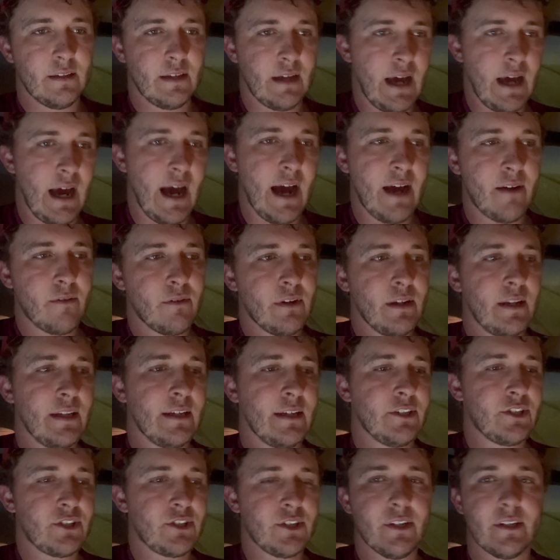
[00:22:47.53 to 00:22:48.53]
I
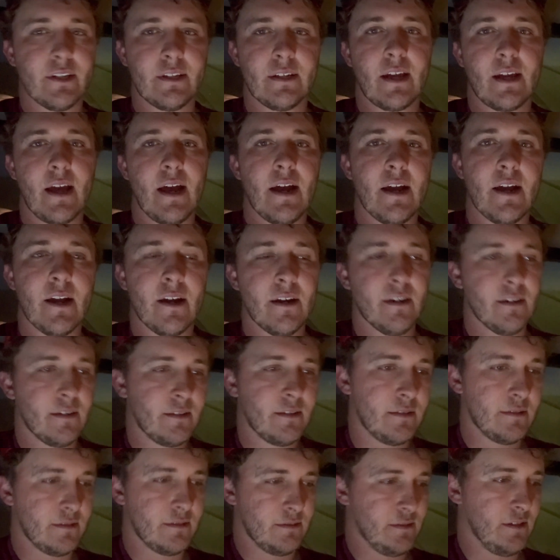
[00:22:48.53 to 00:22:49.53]
really shouldn't care
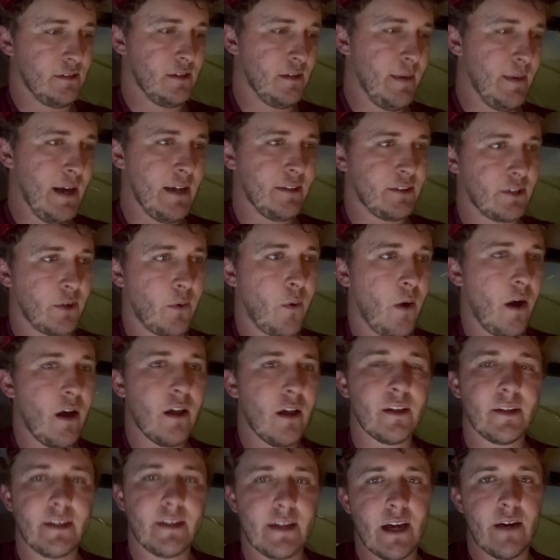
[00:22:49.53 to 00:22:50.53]
about the
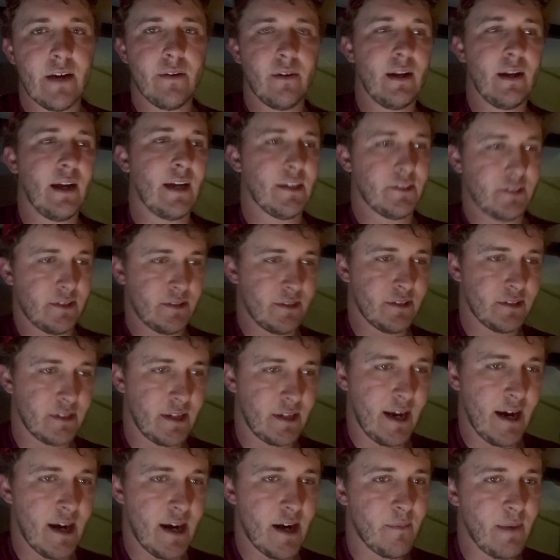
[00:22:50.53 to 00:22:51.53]
quality of it. I should just
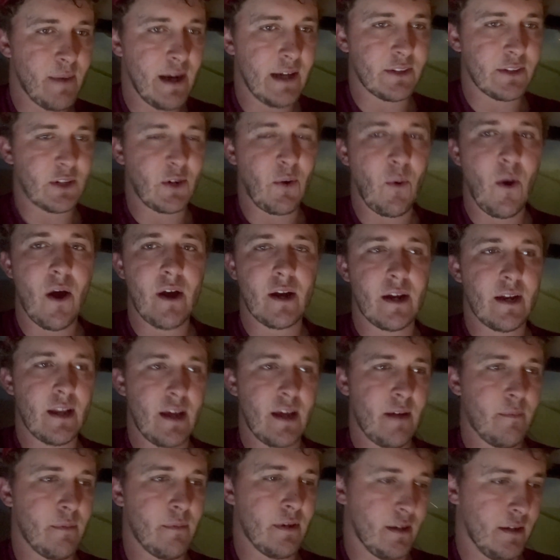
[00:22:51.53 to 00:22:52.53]
care about the
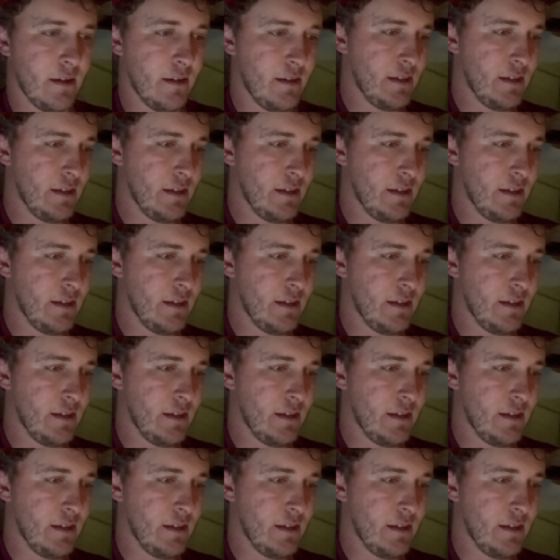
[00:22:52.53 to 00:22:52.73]
quantity. But